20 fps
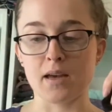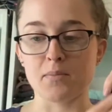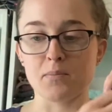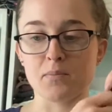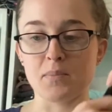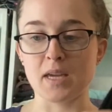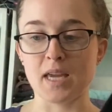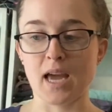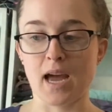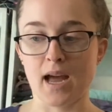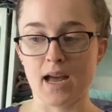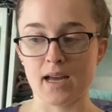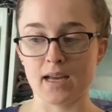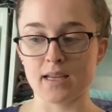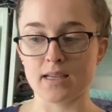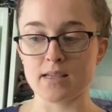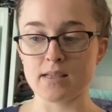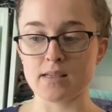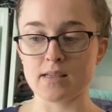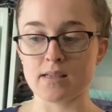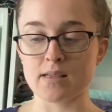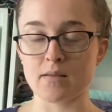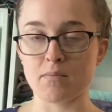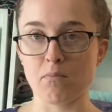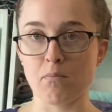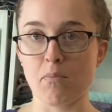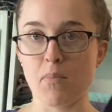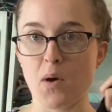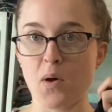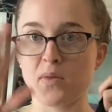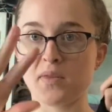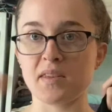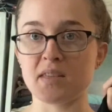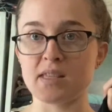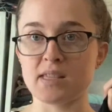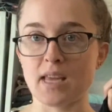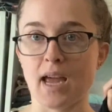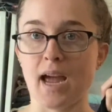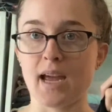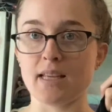because both
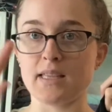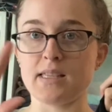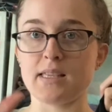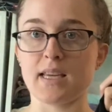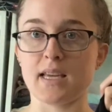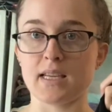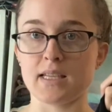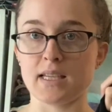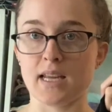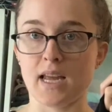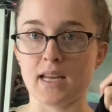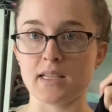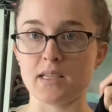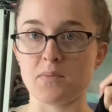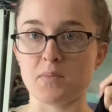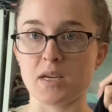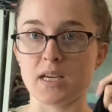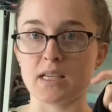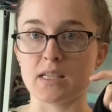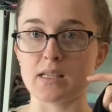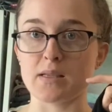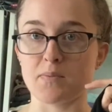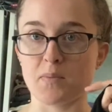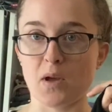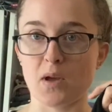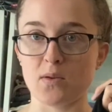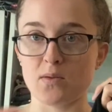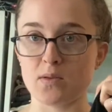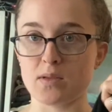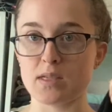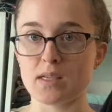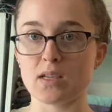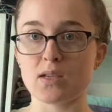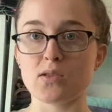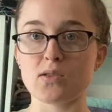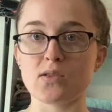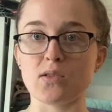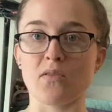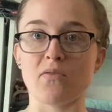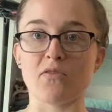sides can tend to be exposed.
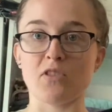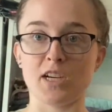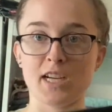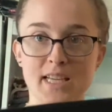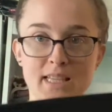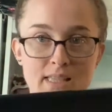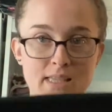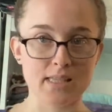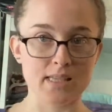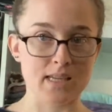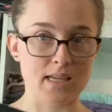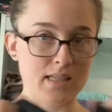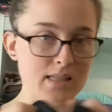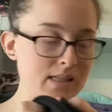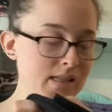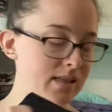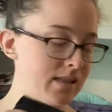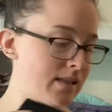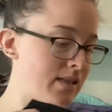So for instance,